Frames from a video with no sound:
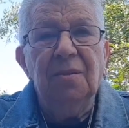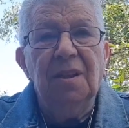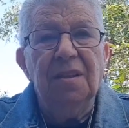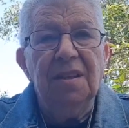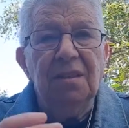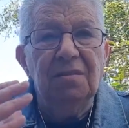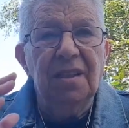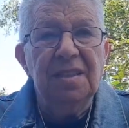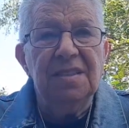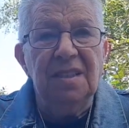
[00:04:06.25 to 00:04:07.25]
are the
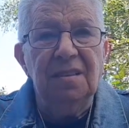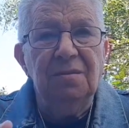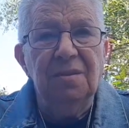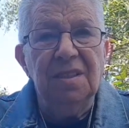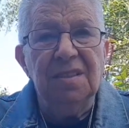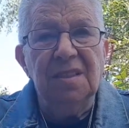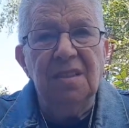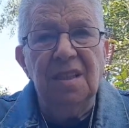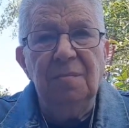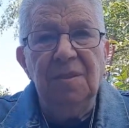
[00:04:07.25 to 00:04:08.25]
aggressor all the
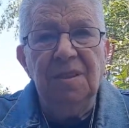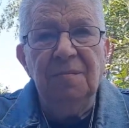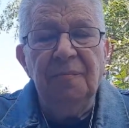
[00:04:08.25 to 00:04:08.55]
time and